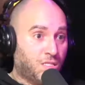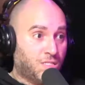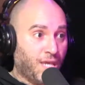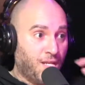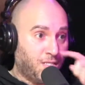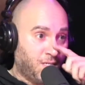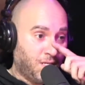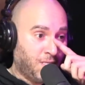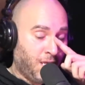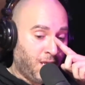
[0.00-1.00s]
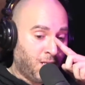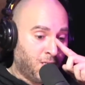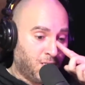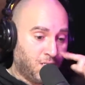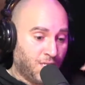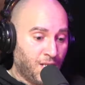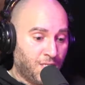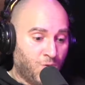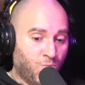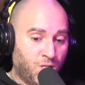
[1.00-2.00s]
sinus thing, and then the sinus
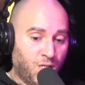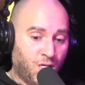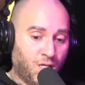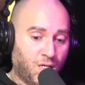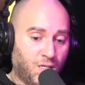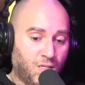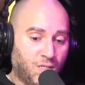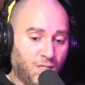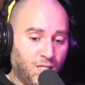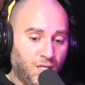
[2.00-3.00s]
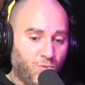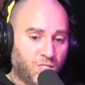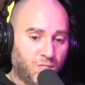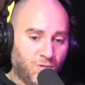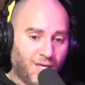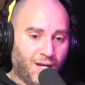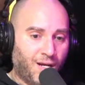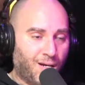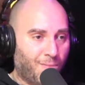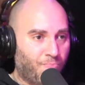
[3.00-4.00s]
thing would it was still
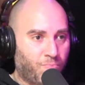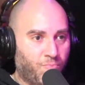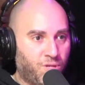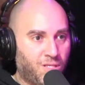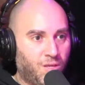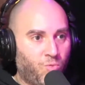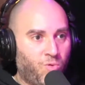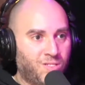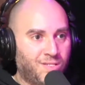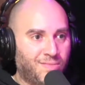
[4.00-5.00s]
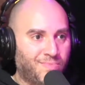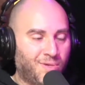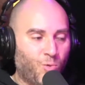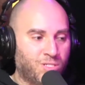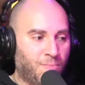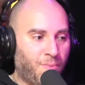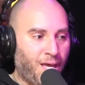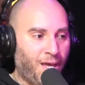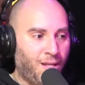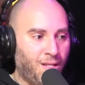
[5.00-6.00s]
there. But it wasn't
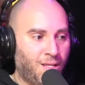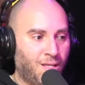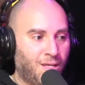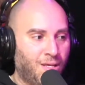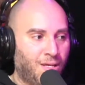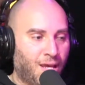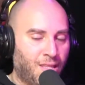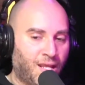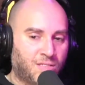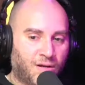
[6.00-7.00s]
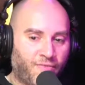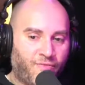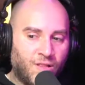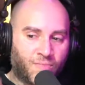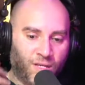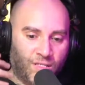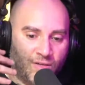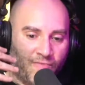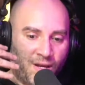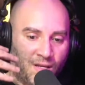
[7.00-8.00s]
bad, and then I started feeling
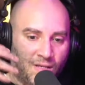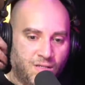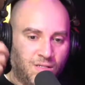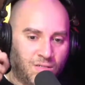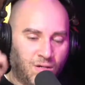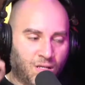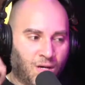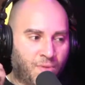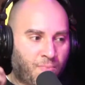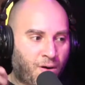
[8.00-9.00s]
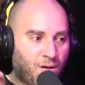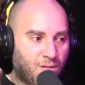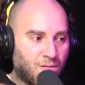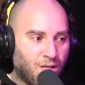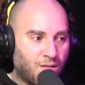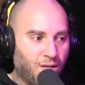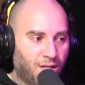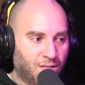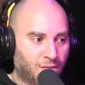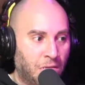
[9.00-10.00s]
myself like it started coming apart. Like I
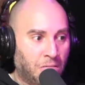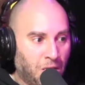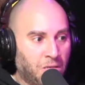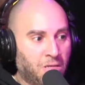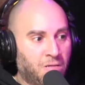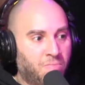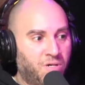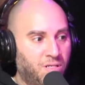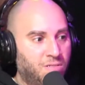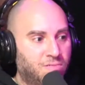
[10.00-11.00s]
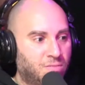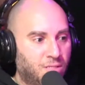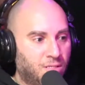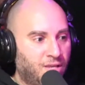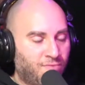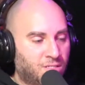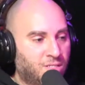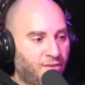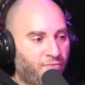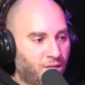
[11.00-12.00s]
can, but even sniffling.